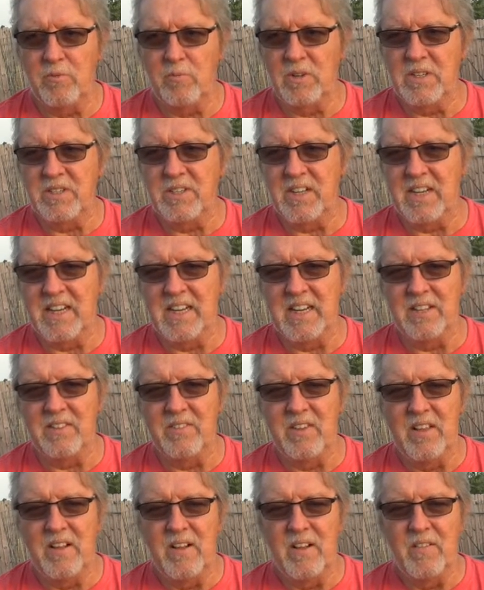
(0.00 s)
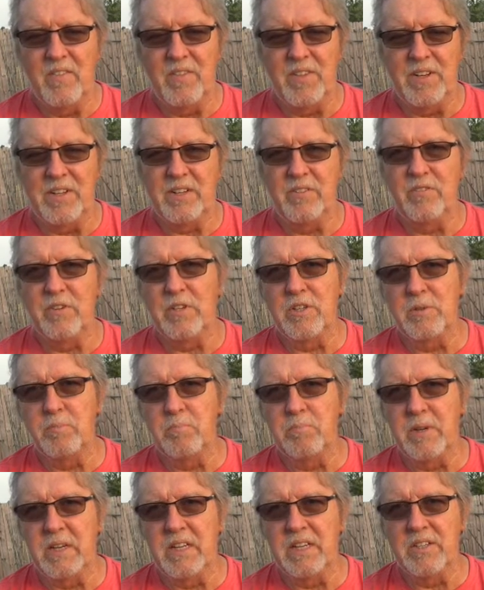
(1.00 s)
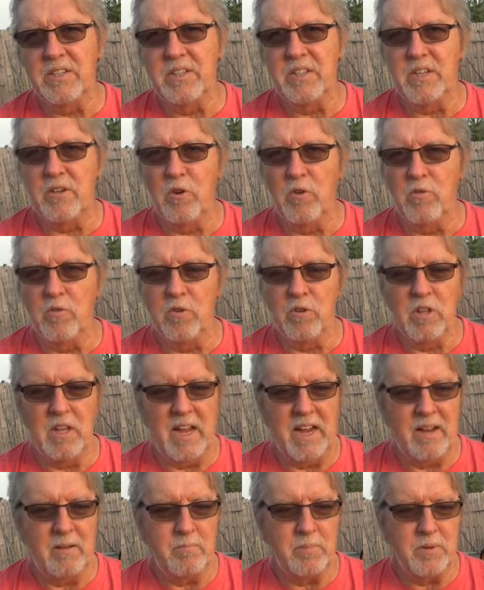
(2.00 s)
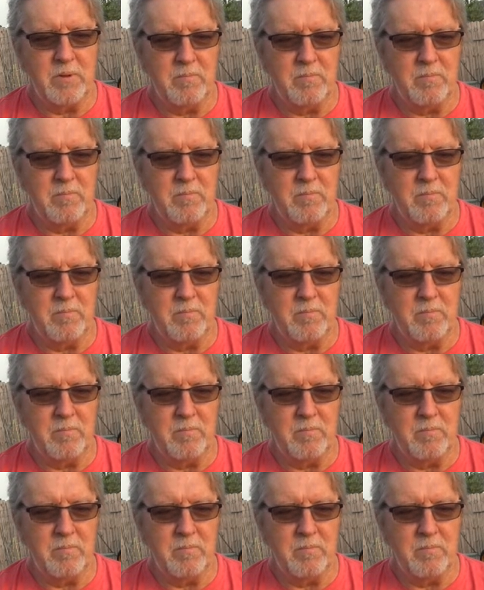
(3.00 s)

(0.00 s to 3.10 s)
Once again, the difference because of the overlap.